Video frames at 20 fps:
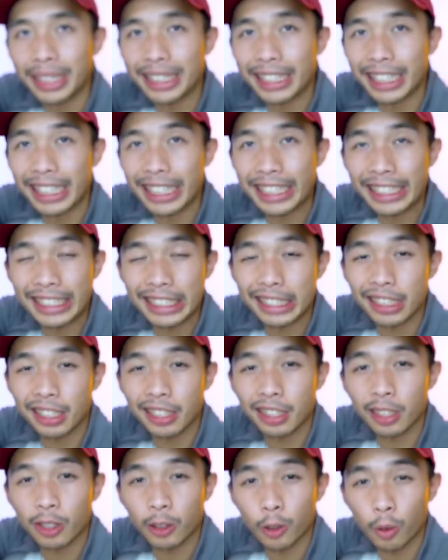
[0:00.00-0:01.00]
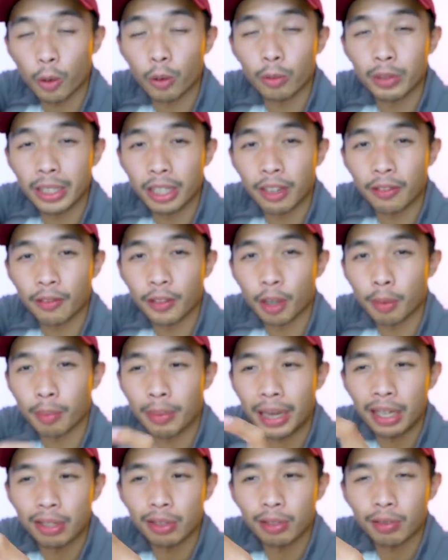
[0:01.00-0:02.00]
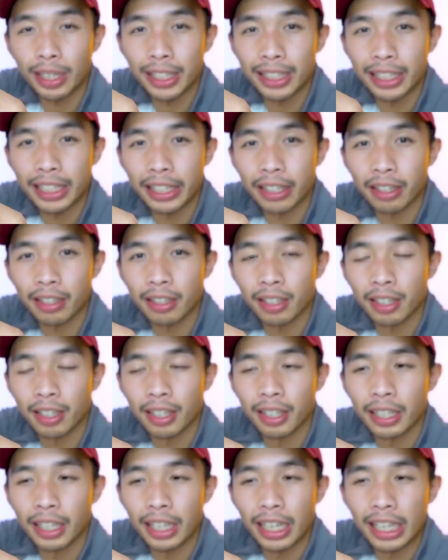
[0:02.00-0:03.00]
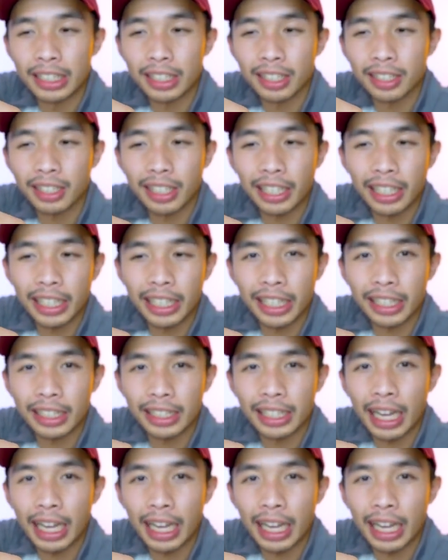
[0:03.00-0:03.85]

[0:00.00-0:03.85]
Basically, it's just the scroll wheel of your mouse right here and just click it